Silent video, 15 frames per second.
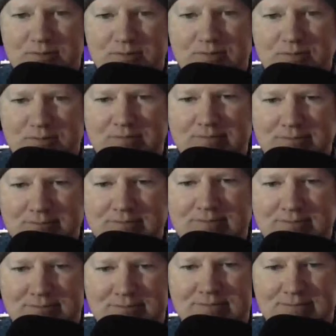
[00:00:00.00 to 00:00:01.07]
Such an
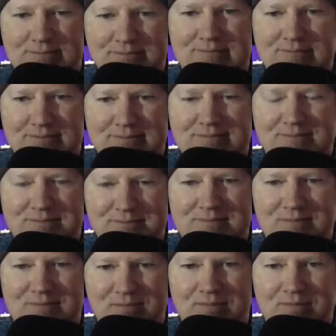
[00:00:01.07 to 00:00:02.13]
audience. You know,
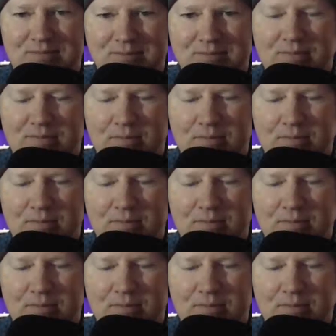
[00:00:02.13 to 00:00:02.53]
people are